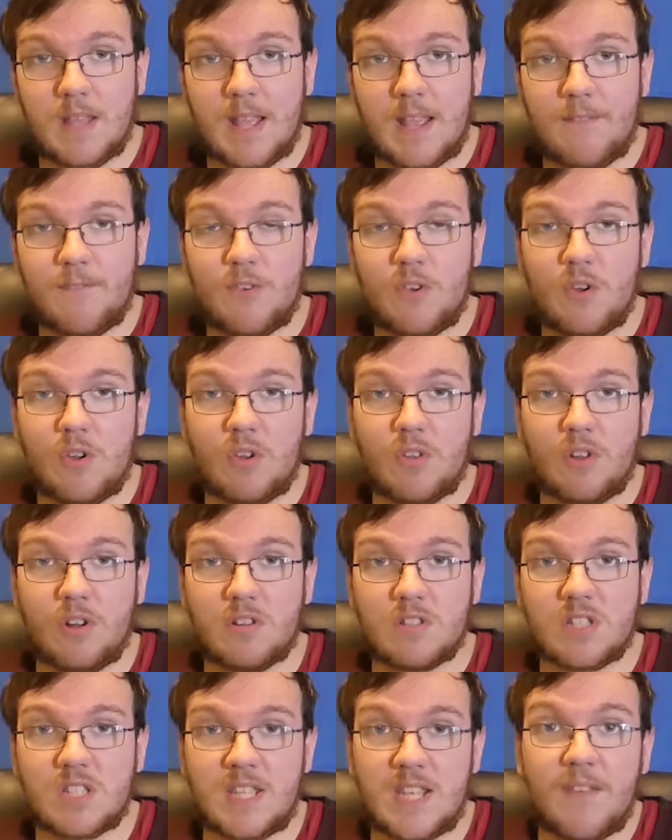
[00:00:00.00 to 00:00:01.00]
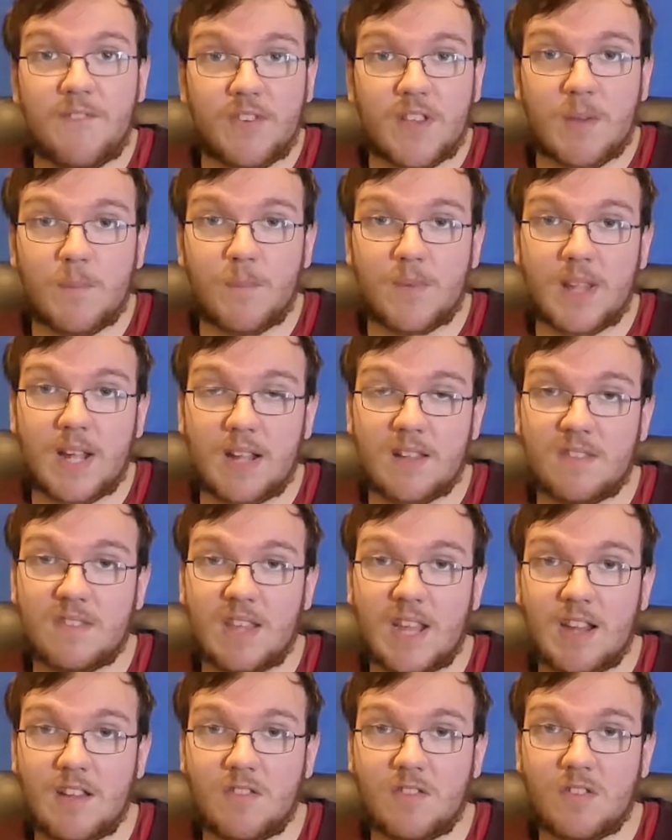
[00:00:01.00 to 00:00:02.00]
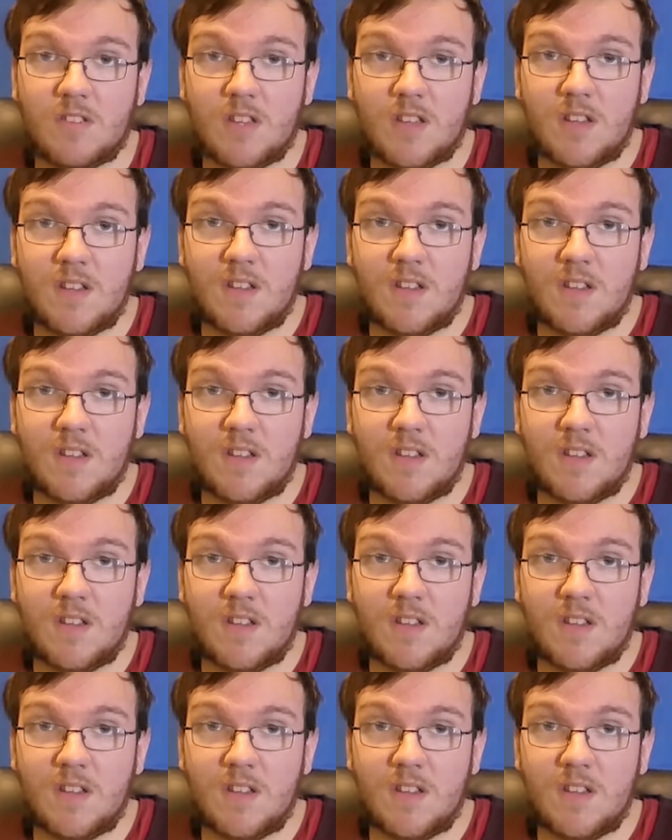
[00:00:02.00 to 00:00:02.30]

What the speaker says: if you're not significant with that date,